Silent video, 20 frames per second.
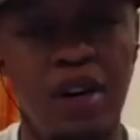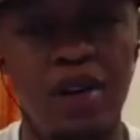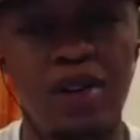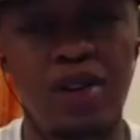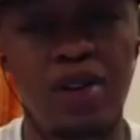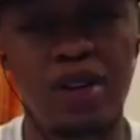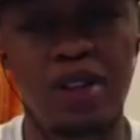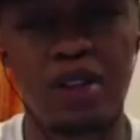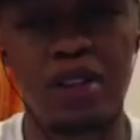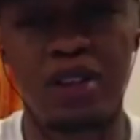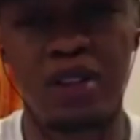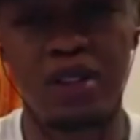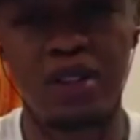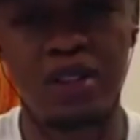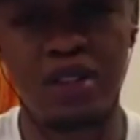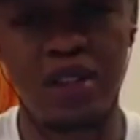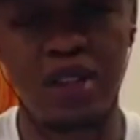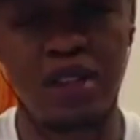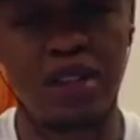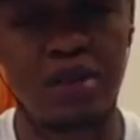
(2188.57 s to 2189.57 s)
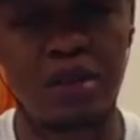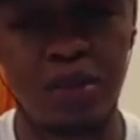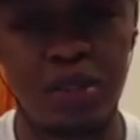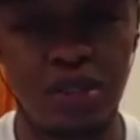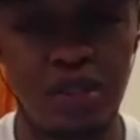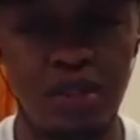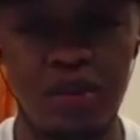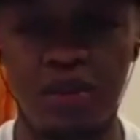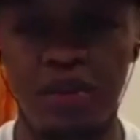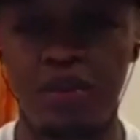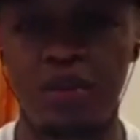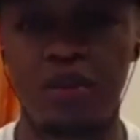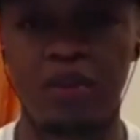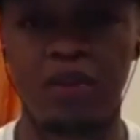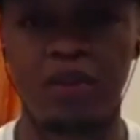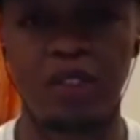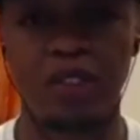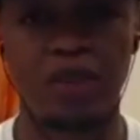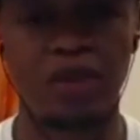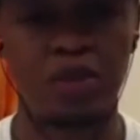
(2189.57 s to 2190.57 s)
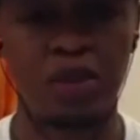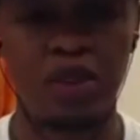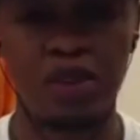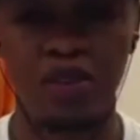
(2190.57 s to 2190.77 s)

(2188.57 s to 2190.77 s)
don't think they'll sell him, dude. Simply